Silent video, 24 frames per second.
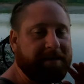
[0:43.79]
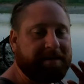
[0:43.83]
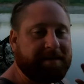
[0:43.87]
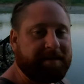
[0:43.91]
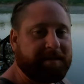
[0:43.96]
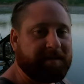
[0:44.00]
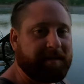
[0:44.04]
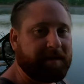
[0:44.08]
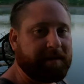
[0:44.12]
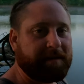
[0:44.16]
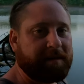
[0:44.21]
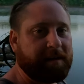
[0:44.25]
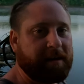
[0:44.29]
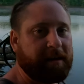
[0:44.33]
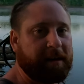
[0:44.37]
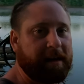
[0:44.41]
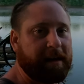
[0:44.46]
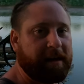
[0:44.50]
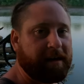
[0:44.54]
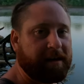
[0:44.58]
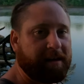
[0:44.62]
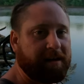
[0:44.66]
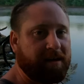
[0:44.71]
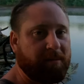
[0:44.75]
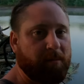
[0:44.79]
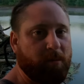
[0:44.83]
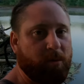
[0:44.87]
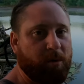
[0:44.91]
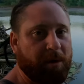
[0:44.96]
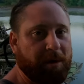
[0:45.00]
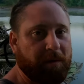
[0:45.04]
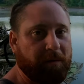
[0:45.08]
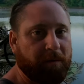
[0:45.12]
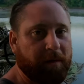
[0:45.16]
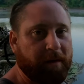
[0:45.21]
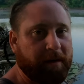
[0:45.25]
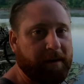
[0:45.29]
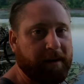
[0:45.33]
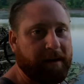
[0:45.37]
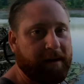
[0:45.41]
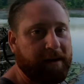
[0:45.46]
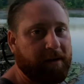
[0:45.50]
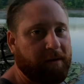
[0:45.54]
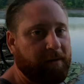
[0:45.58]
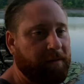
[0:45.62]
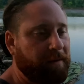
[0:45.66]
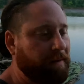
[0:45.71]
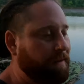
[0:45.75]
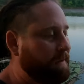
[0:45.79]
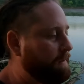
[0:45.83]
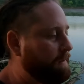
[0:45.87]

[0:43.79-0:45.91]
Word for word: It's six o'clock in the morning right now.